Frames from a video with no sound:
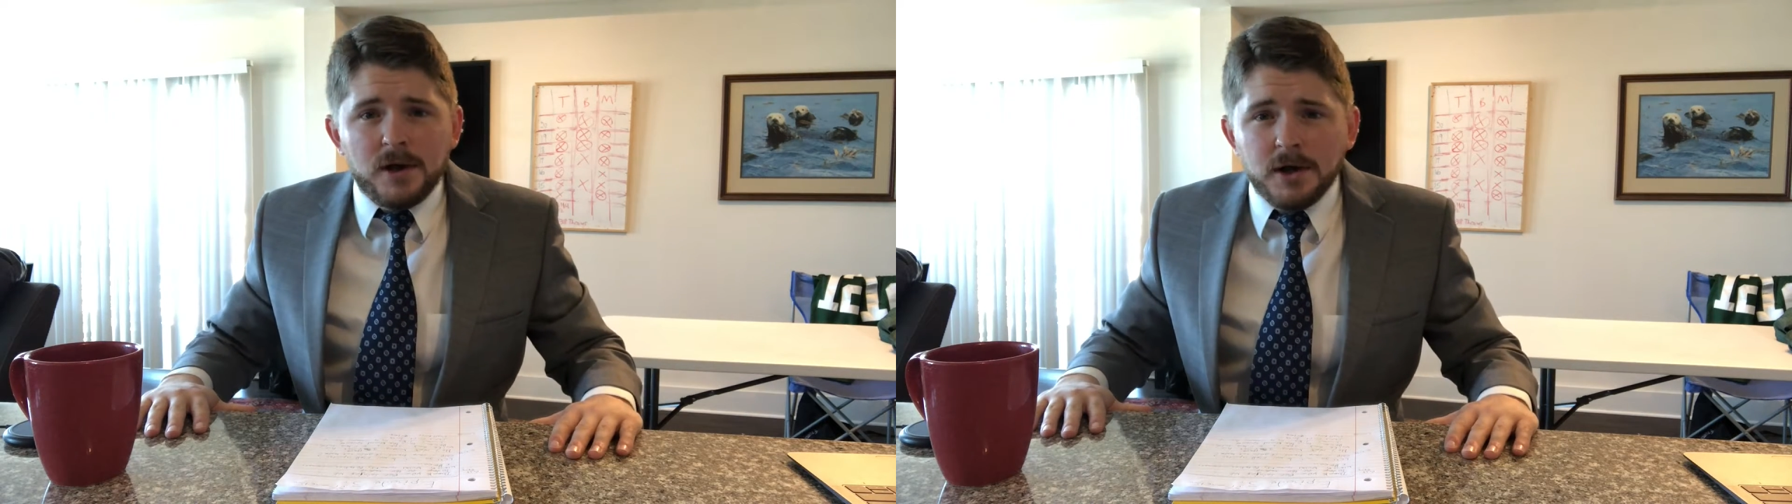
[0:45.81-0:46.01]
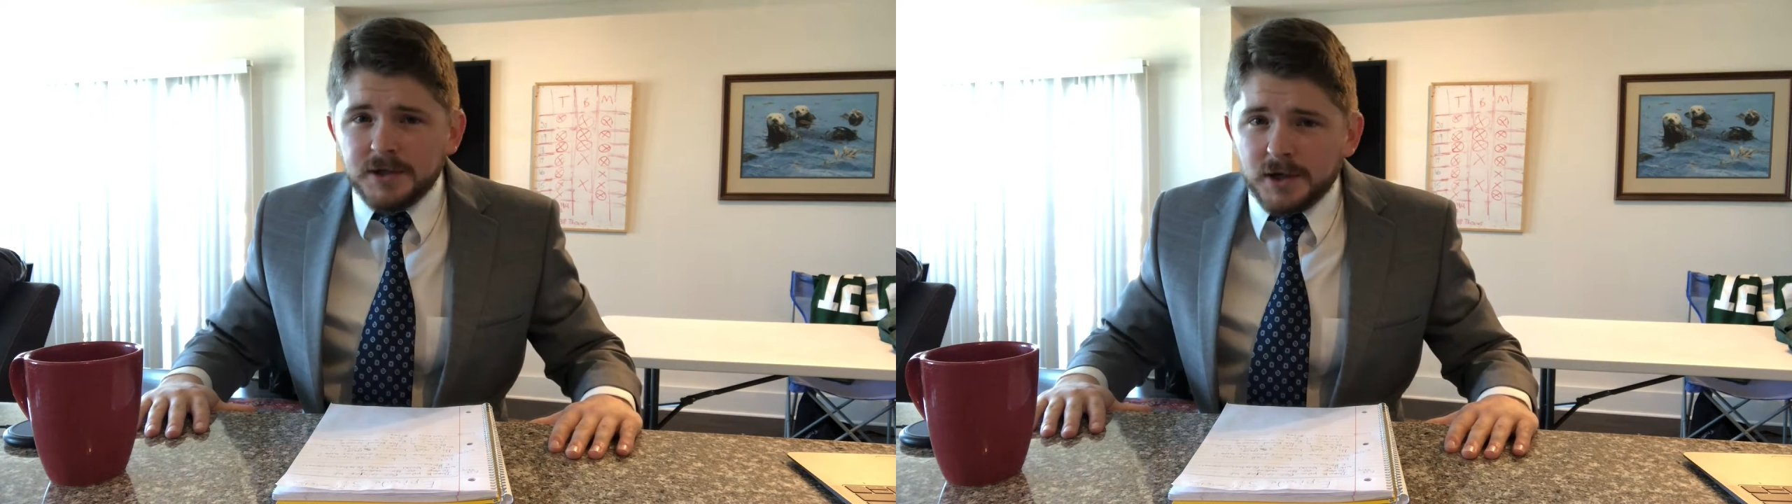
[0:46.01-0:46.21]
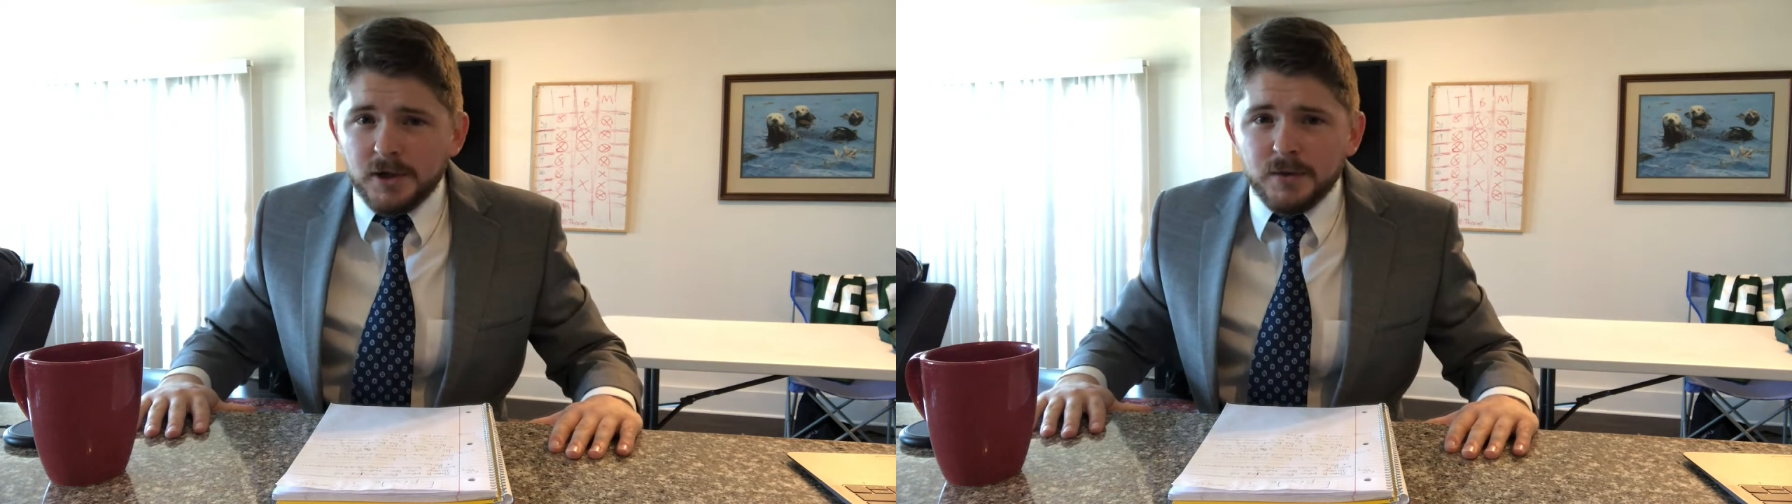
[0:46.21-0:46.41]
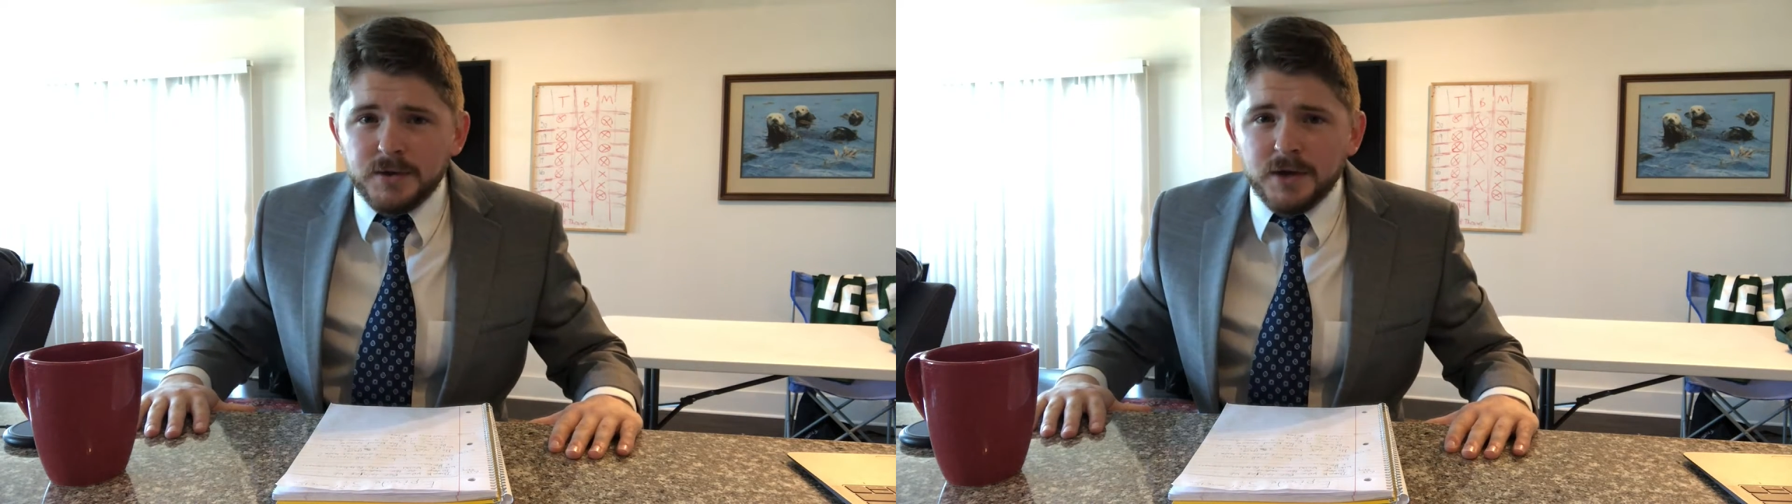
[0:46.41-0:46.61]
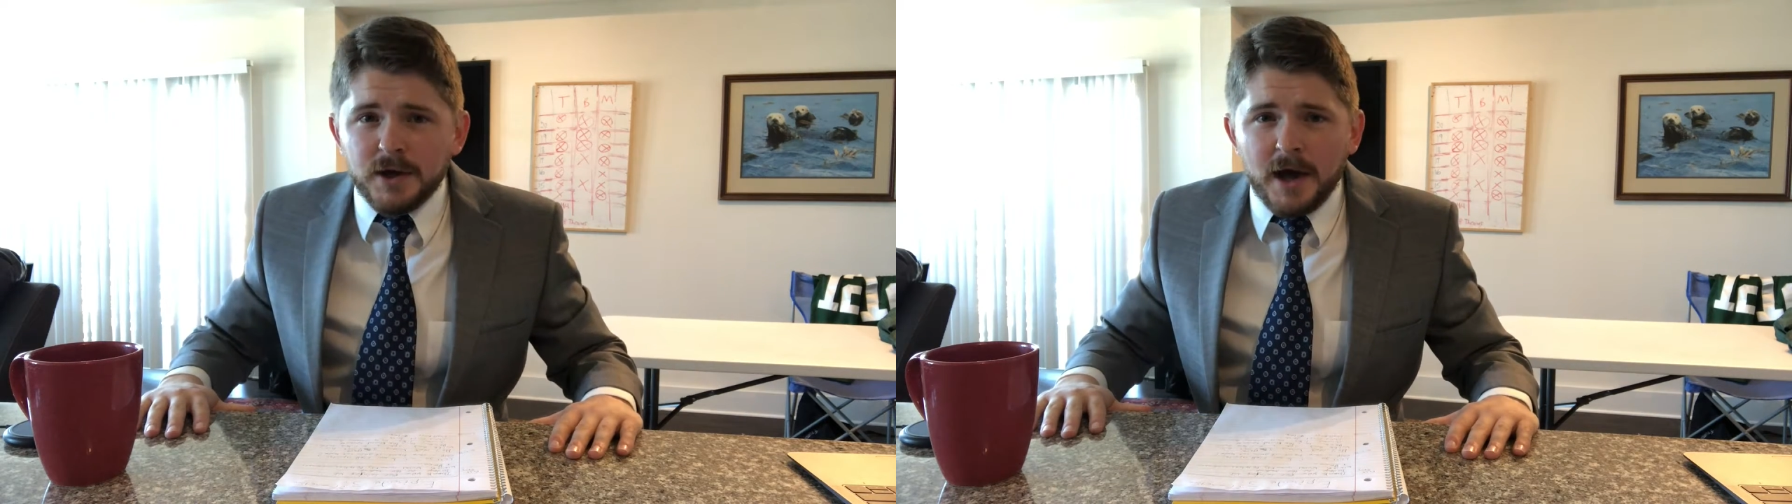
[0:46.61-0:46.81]

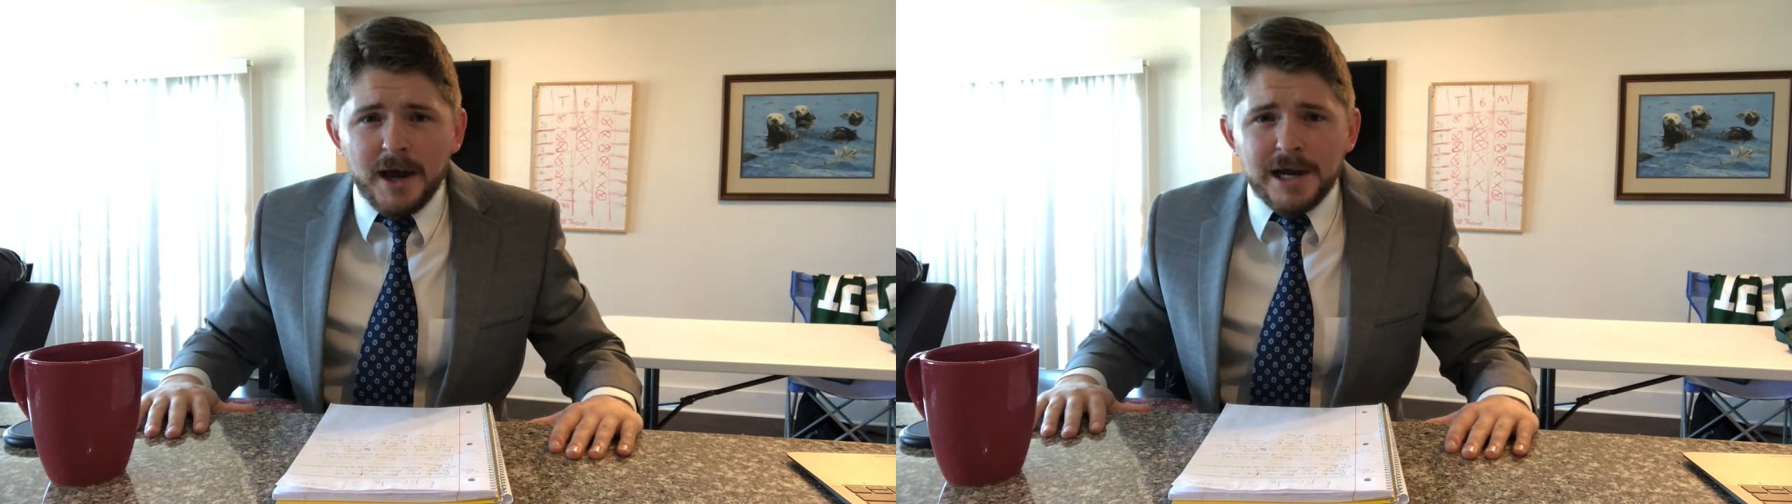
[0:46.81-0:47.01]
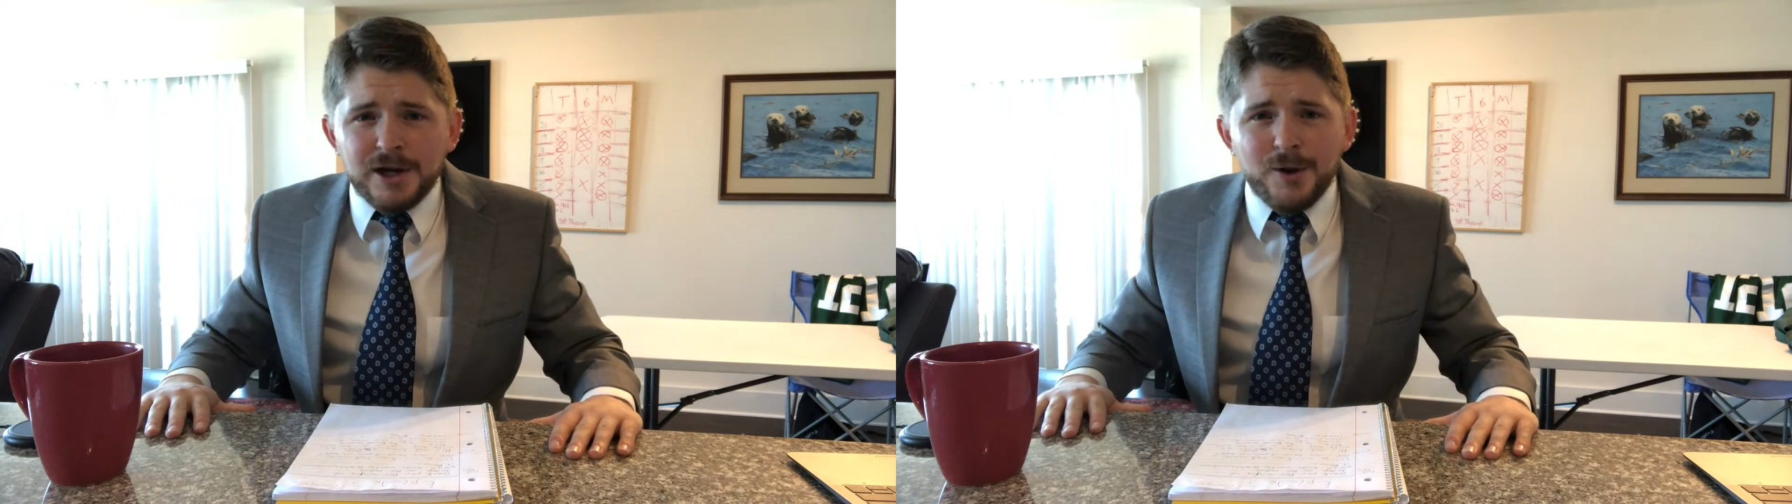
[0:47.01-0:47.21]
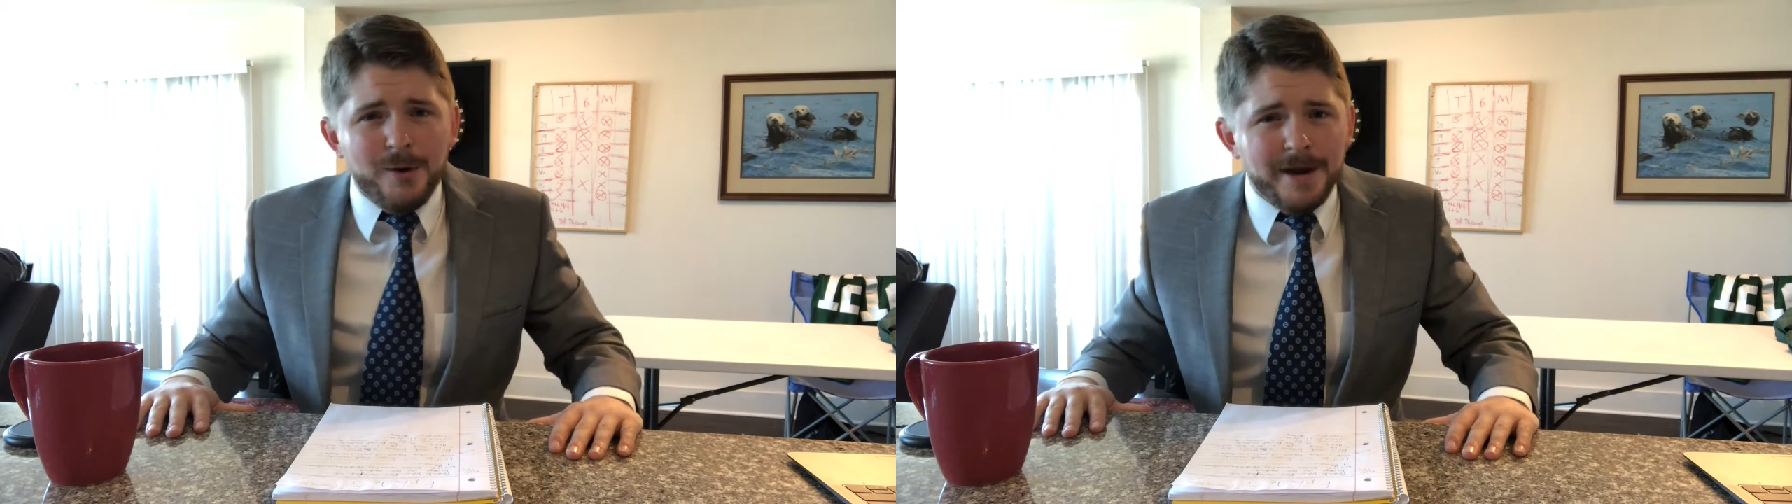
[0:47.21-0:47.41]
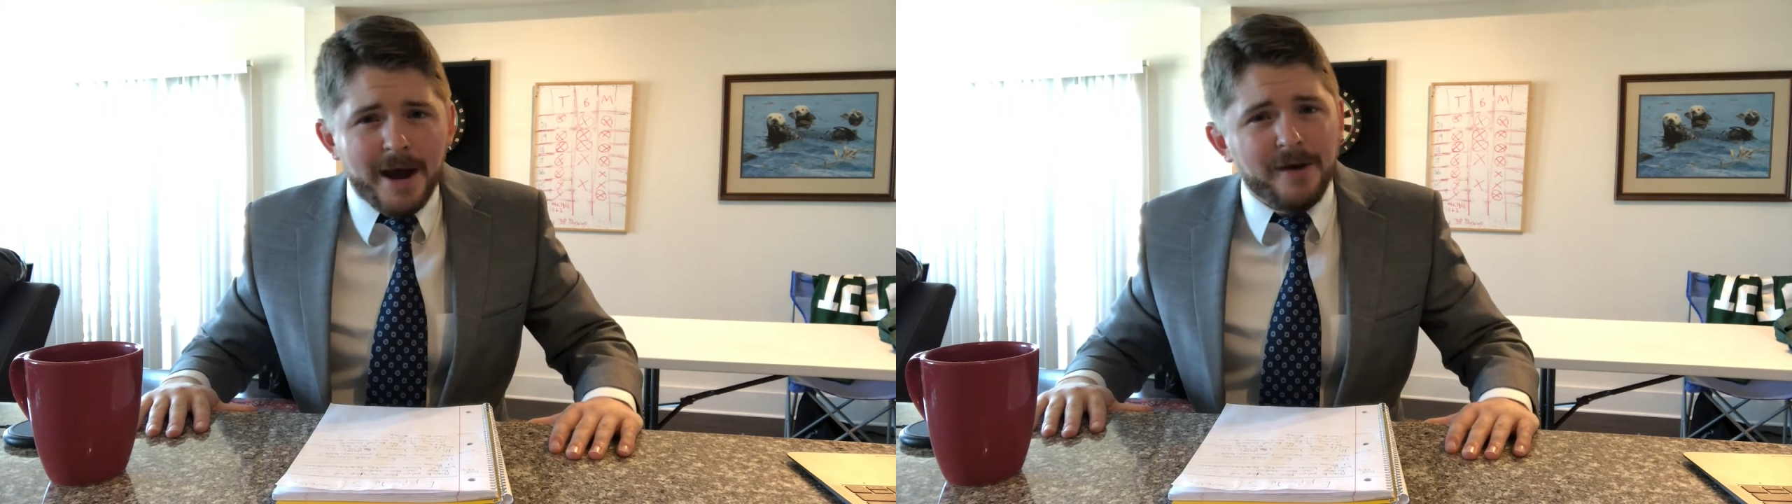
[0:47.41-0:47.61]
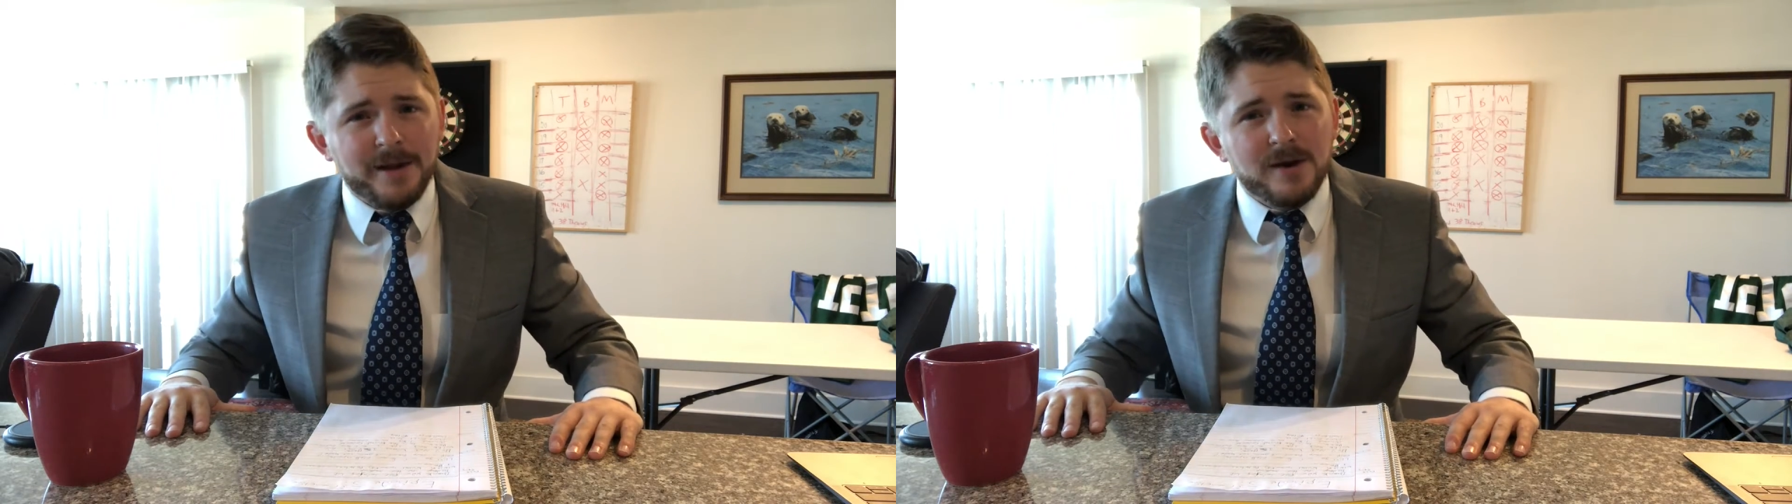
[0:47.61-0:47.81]
Tuscaloosa. How you doing down